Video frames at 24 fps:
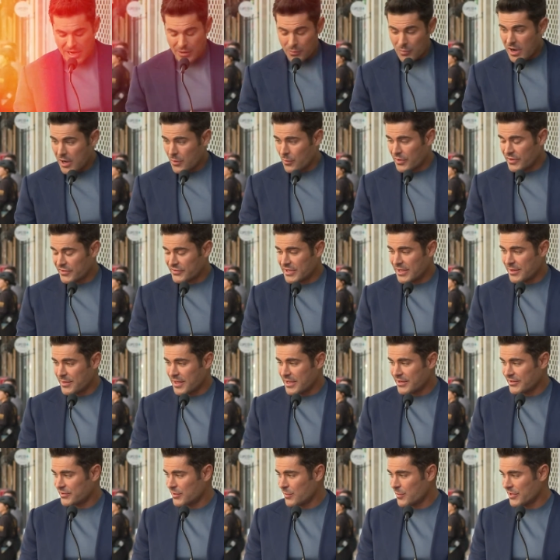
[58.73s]
I, I want to say
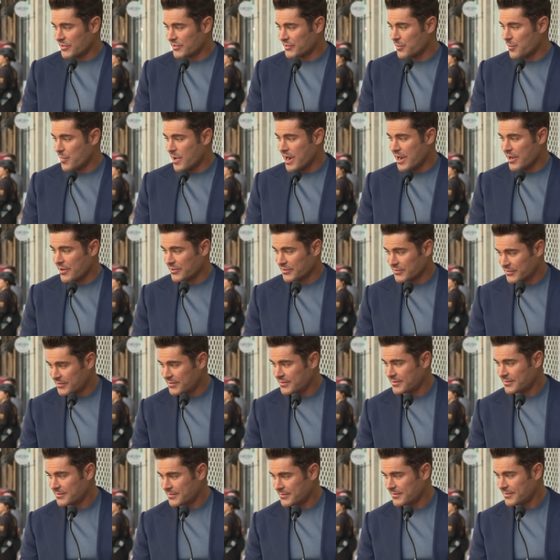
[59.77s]
thanks so much to
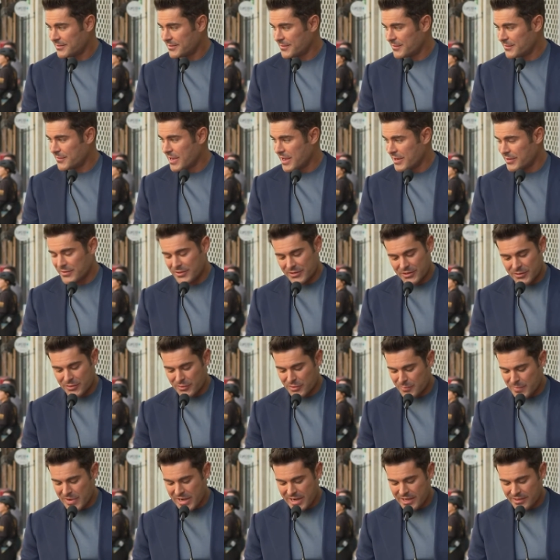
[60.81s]
Miles. Man, you're
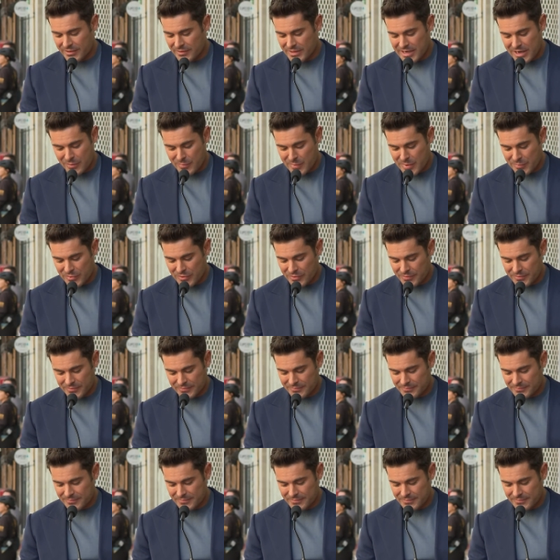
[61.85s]
the man, dude. I remember
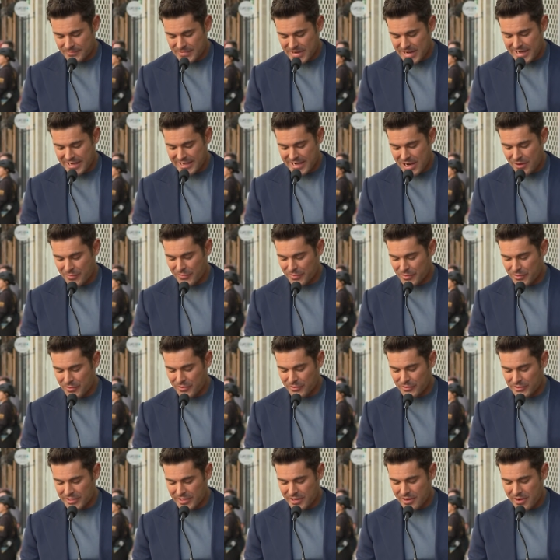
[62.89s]
hanging out with you
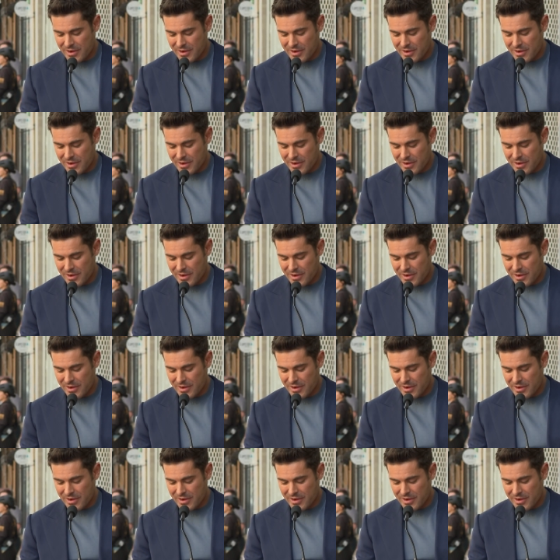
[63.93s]
early